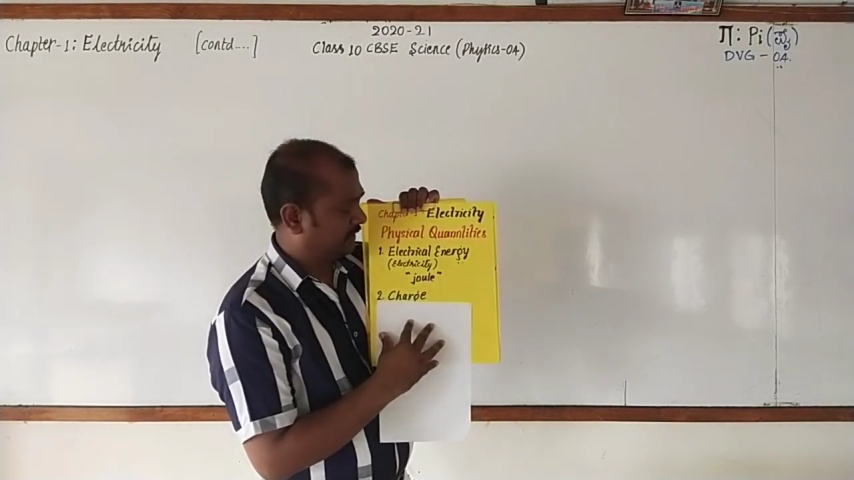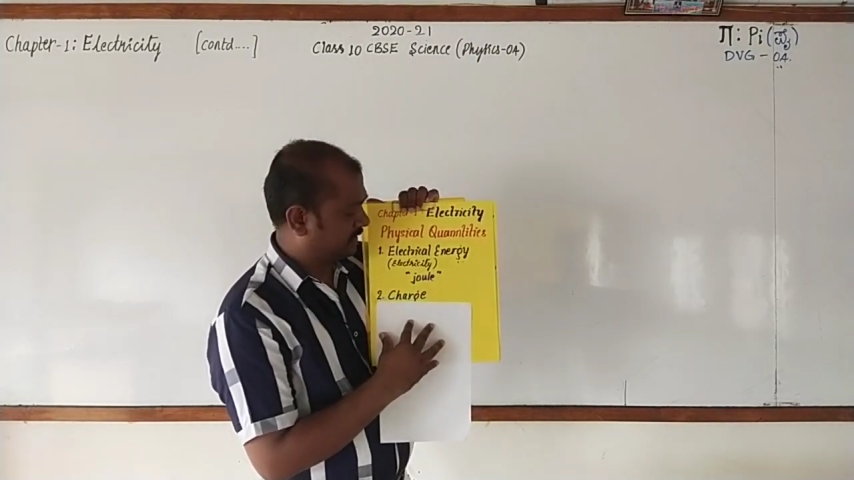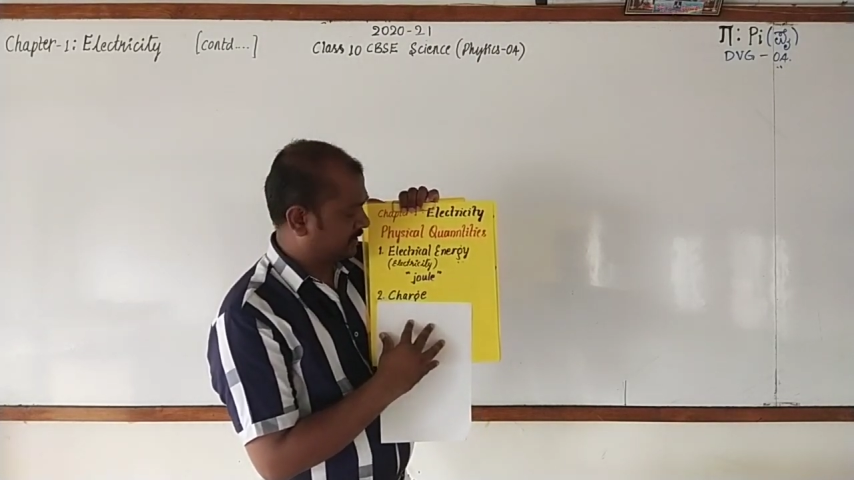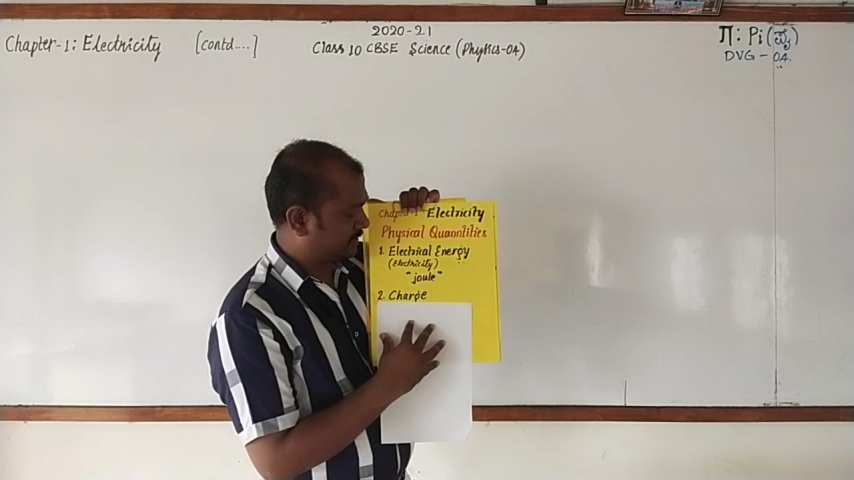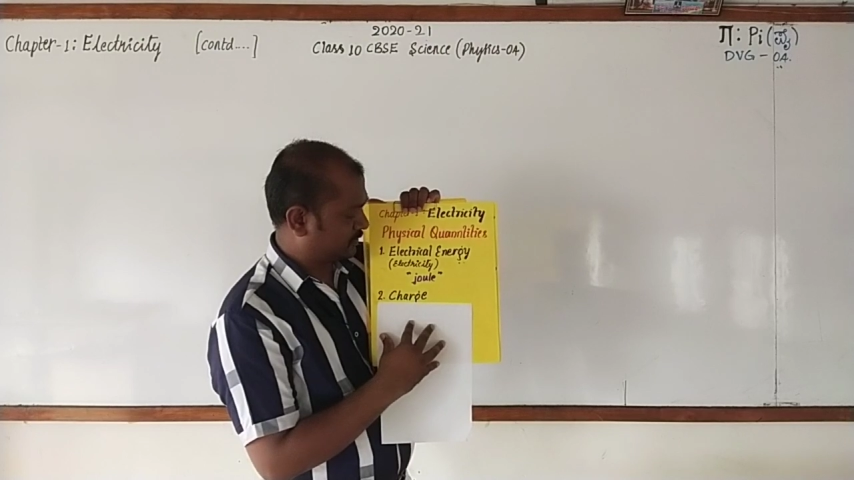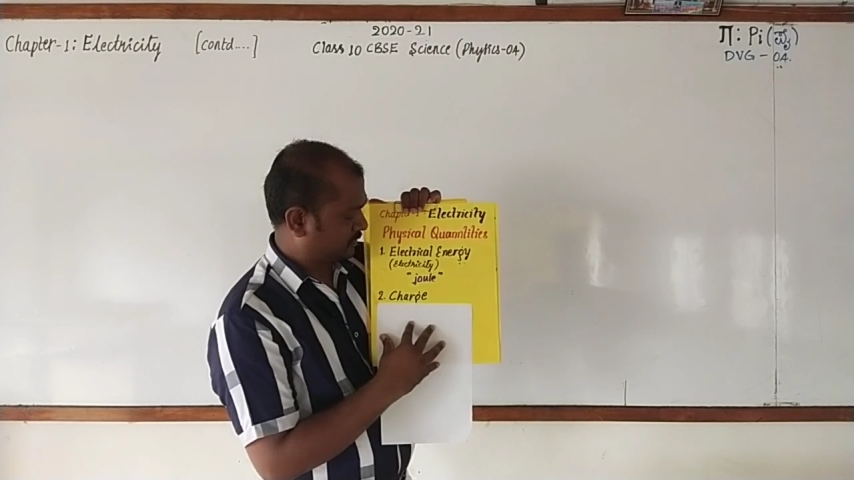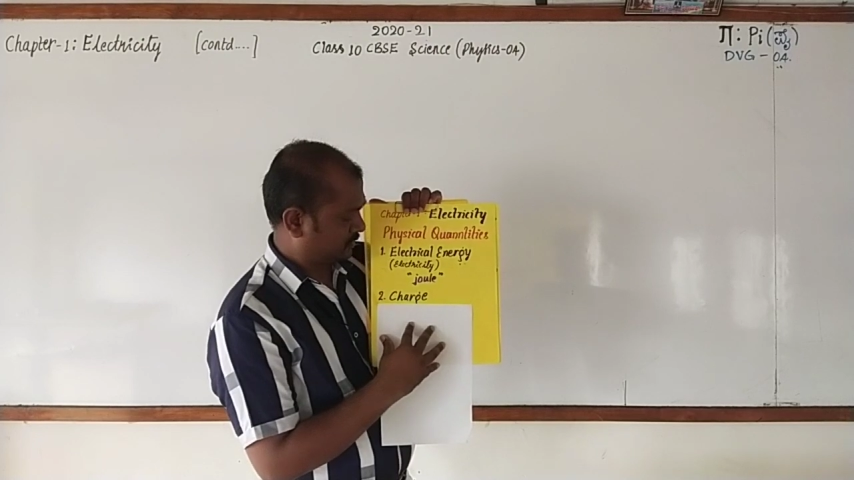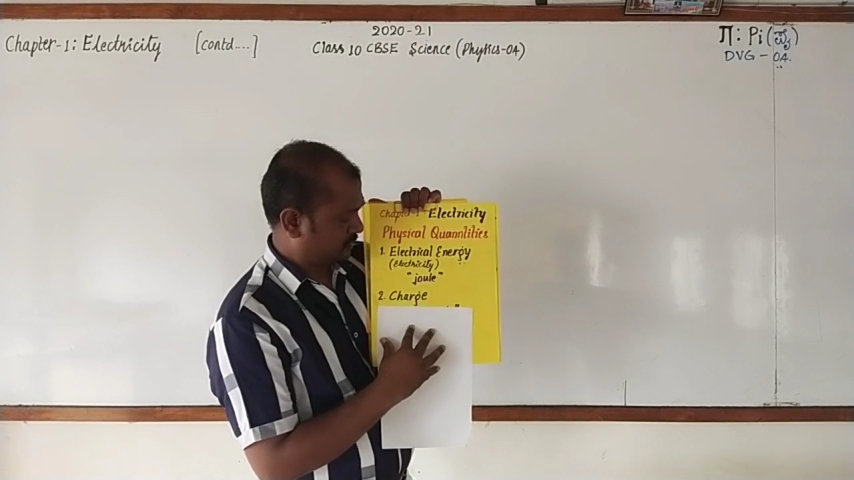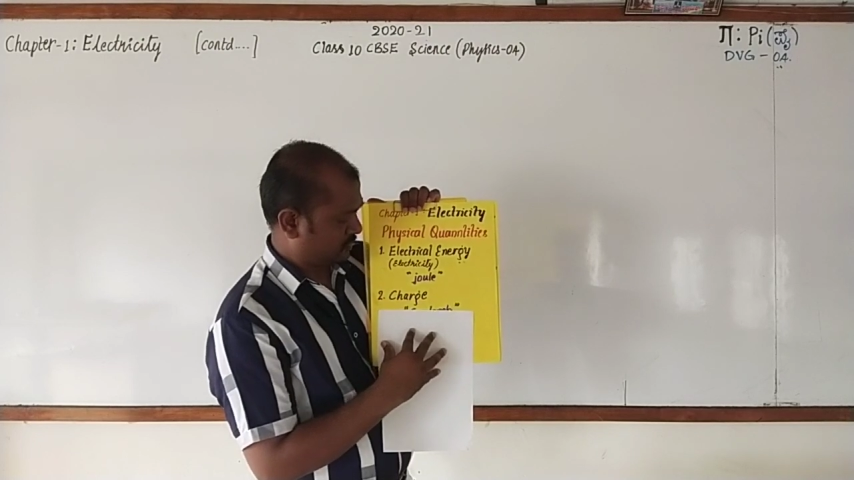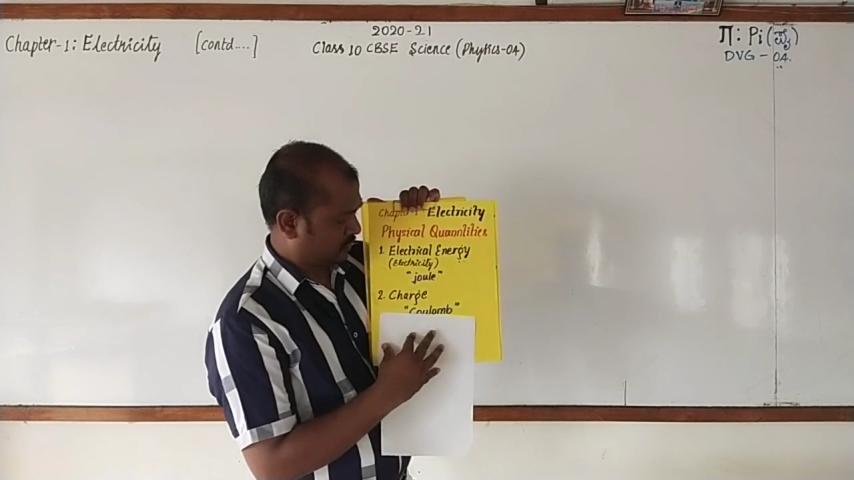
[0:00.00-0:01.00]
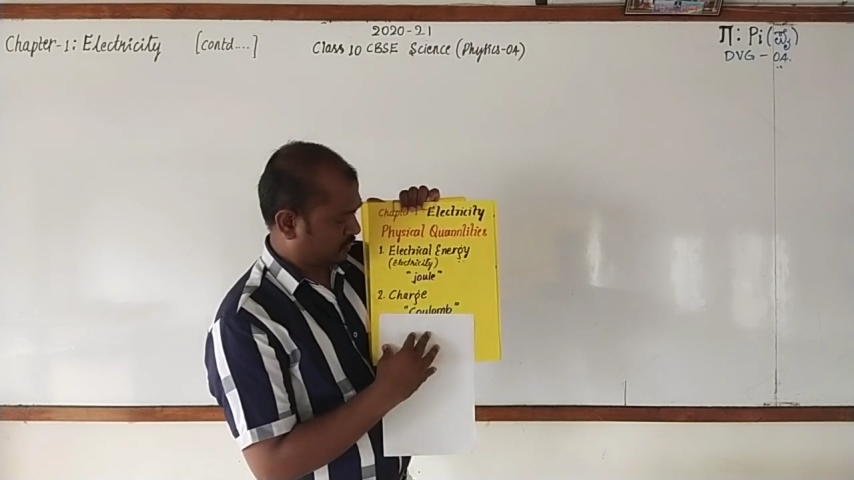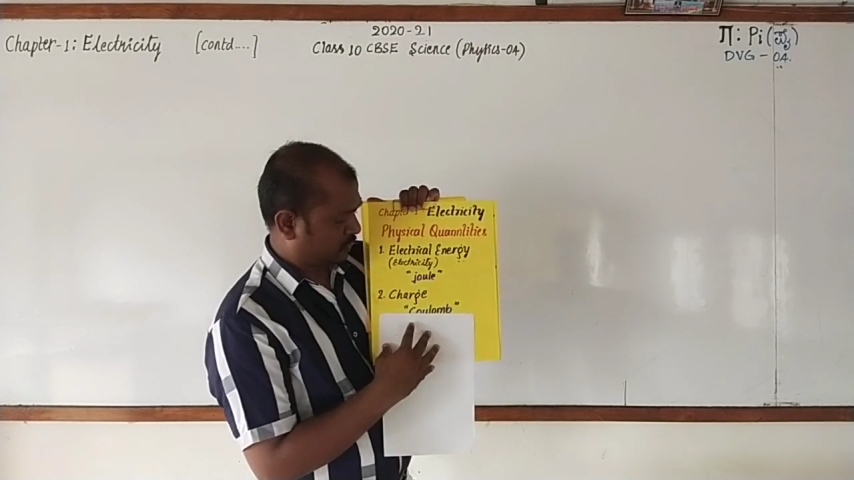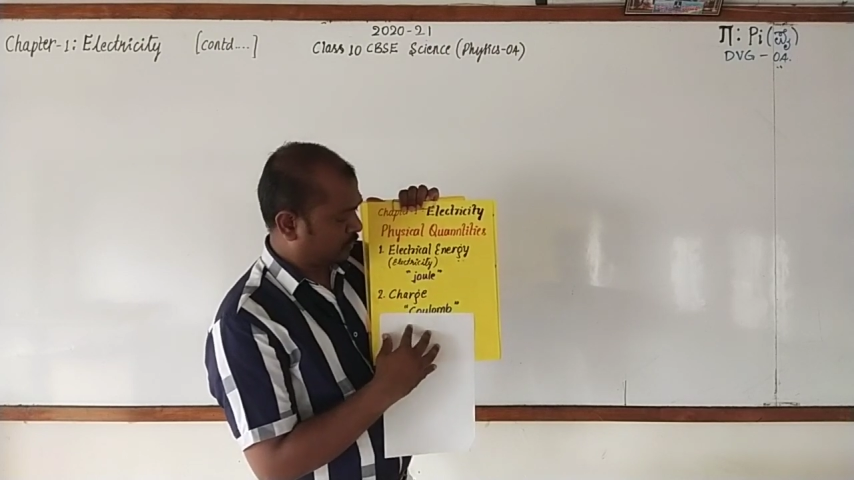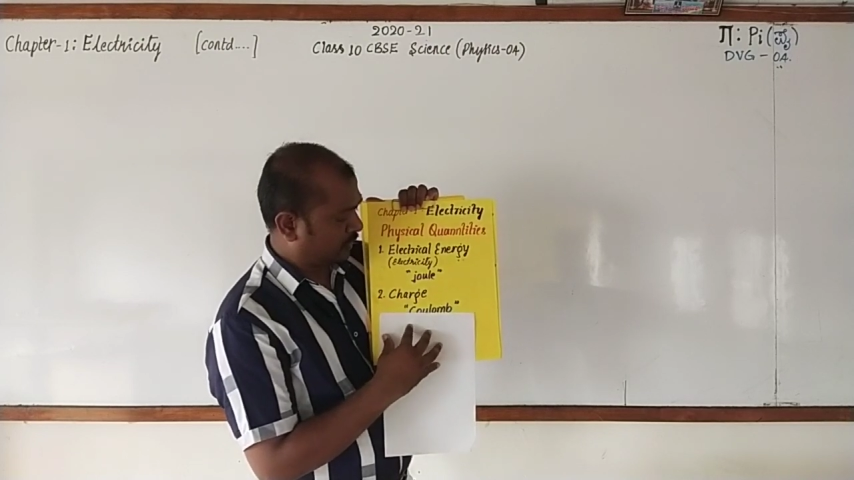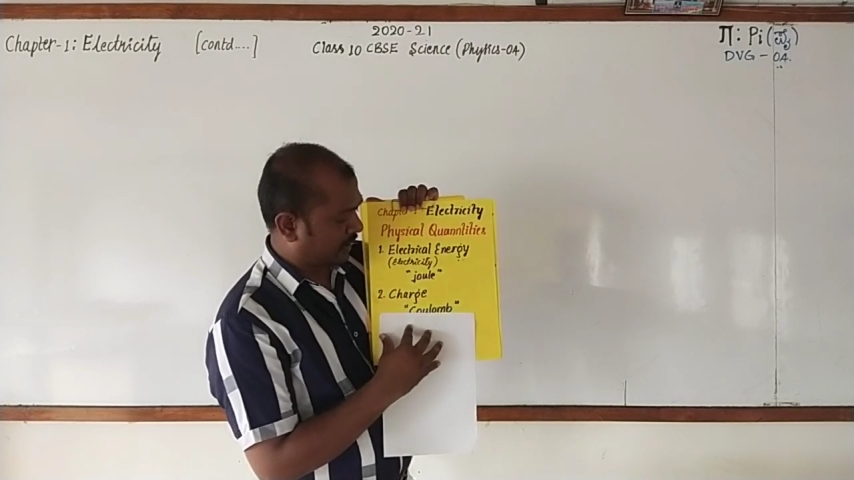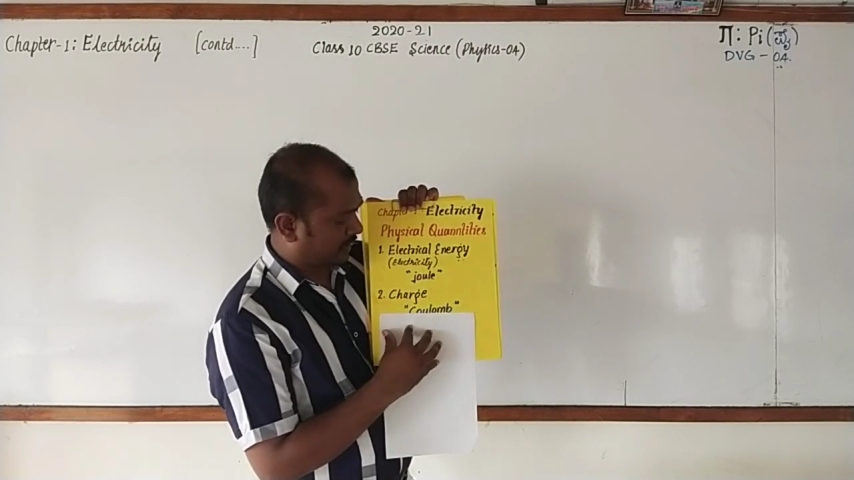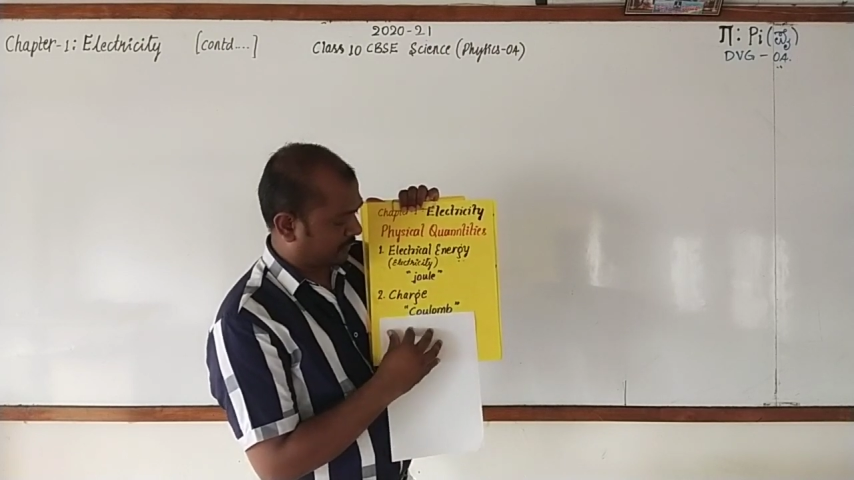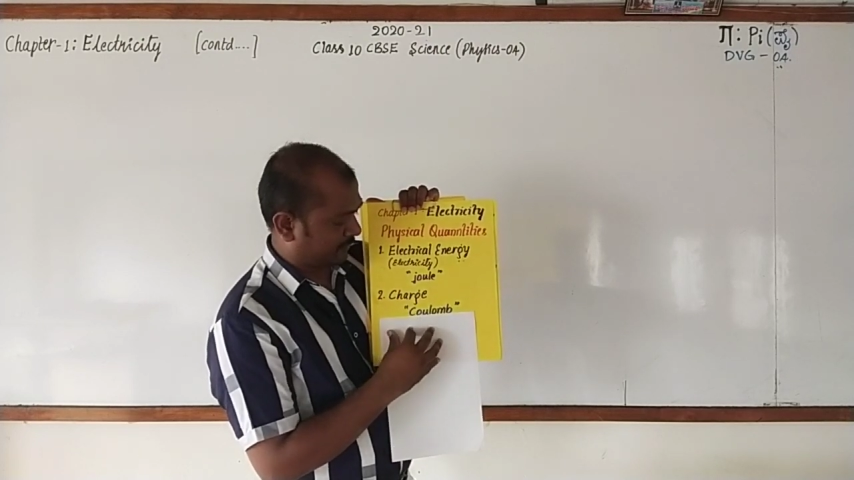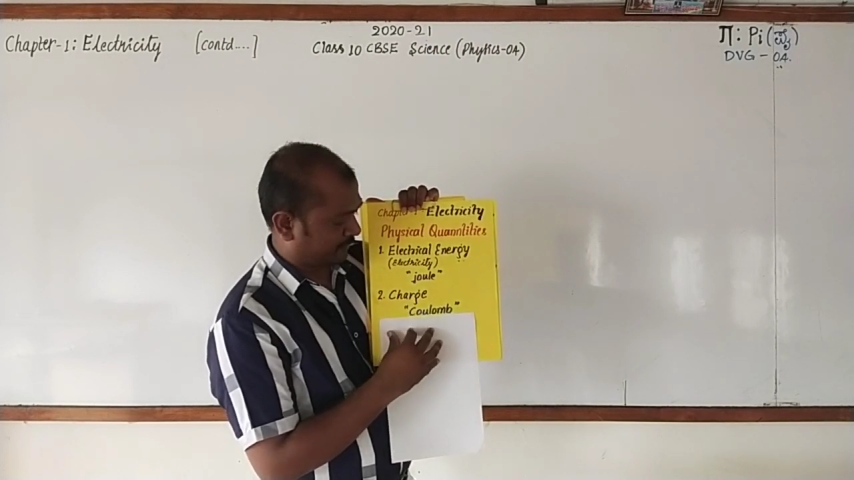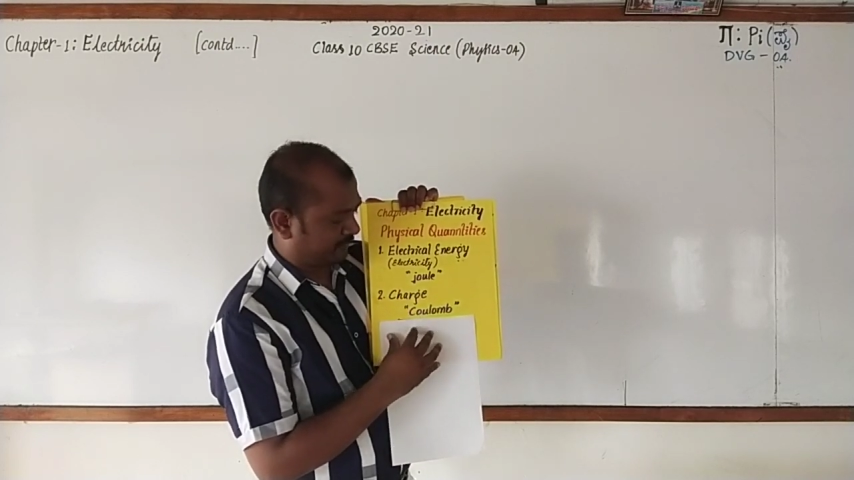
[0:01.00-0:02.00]
It is
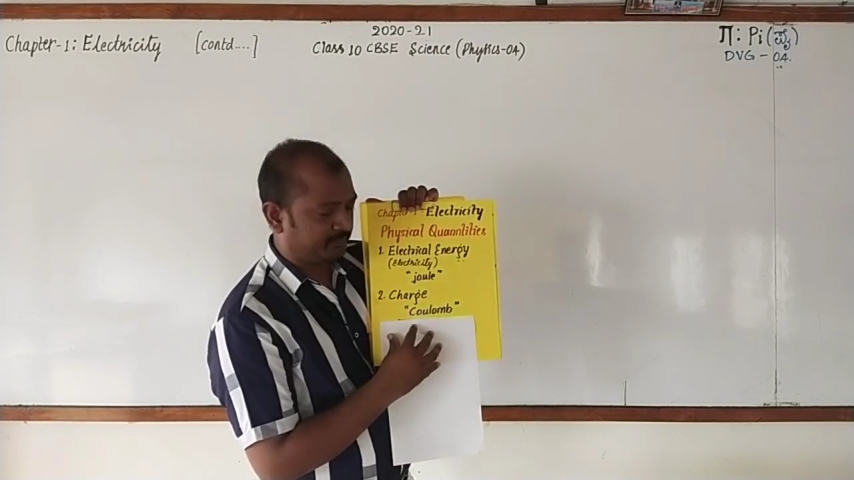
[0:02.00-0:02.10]
Coulomb.